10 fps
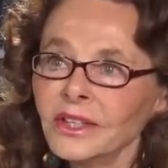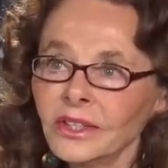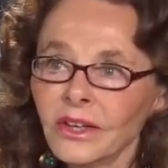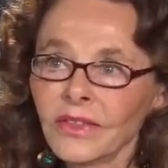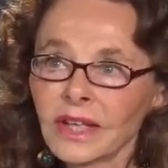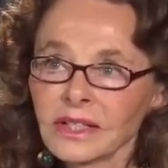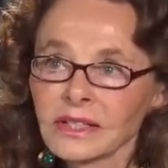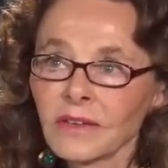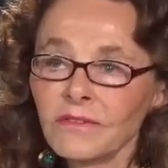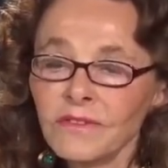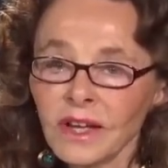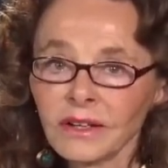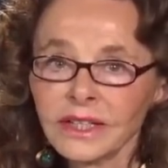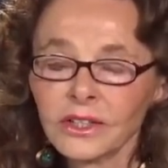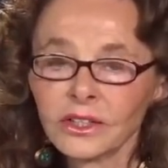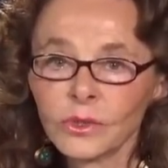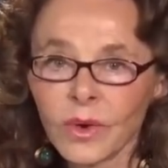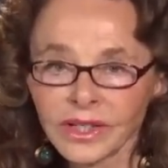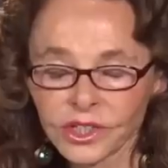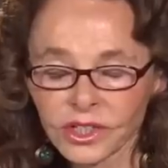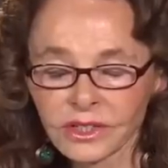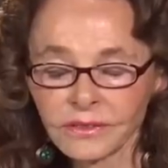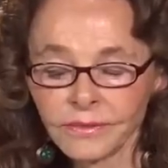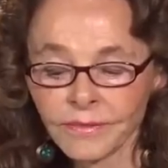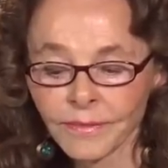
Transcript: You know, that is a very good question.